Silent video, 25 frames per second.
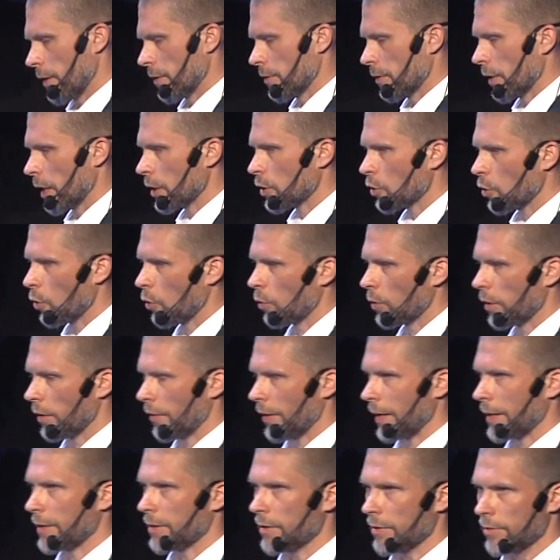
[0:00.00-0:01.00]
not only
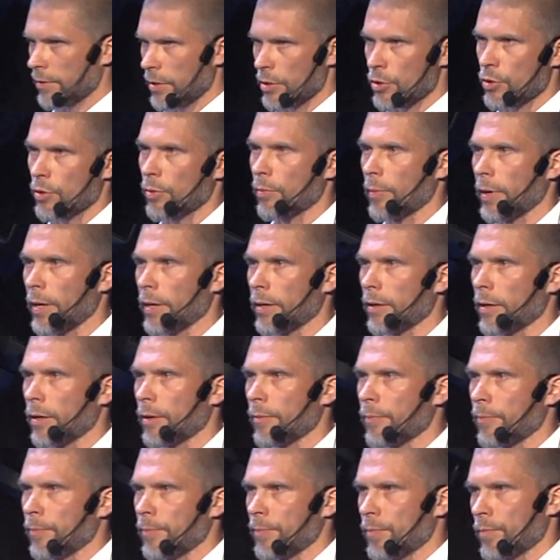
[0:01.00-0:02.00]
that decision
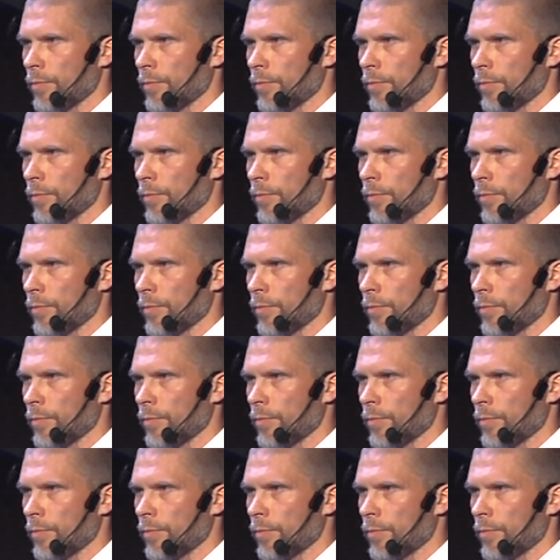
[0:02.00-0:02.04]
making,